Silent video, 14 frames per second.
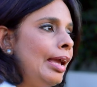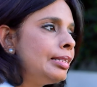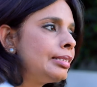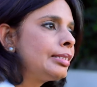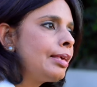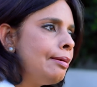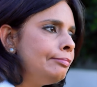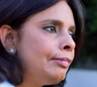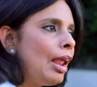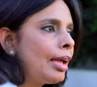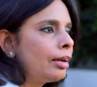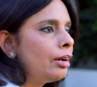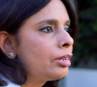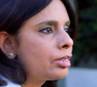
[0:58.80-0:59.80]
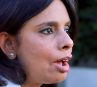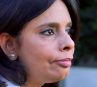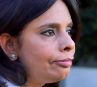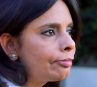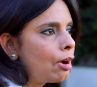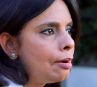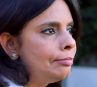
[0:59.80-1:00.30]
It seemed like a tough
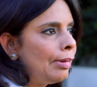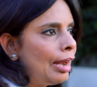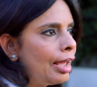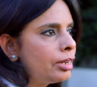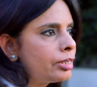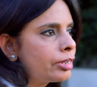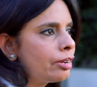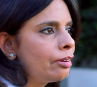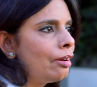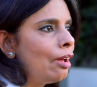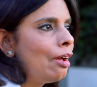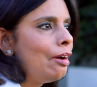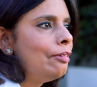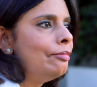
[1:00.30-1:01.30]
combination